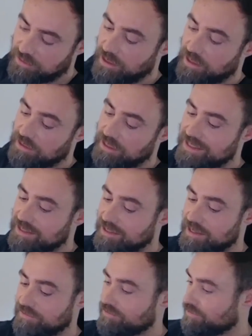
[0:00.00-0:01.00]
they at least
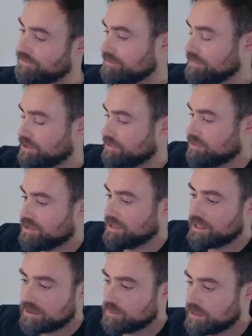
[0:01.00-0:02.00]
had
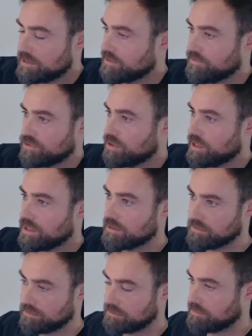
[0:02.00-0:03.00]
6 months of
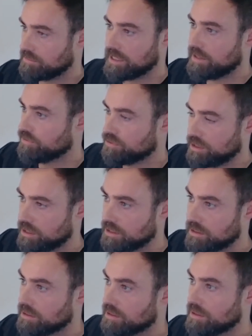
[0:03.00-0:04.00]
trading, live
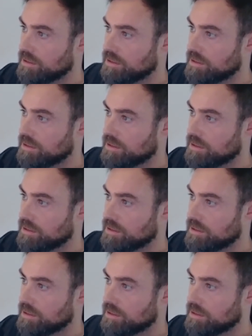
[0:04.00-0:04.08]
trading,